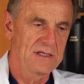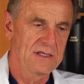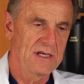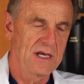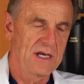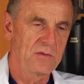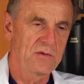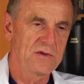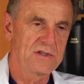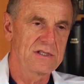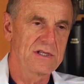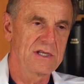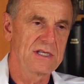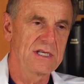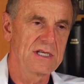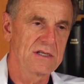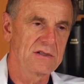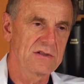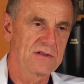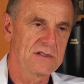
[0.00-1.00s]
I was the
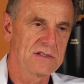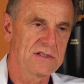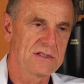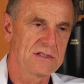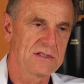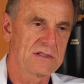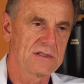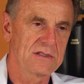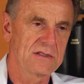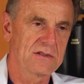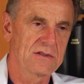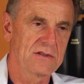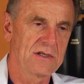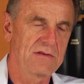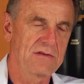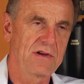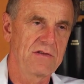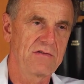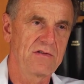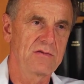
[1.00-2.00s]
youngest to
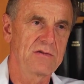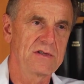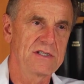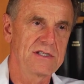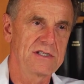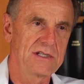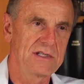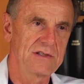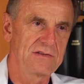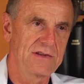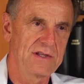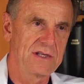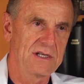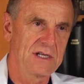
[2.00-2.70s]
have ever received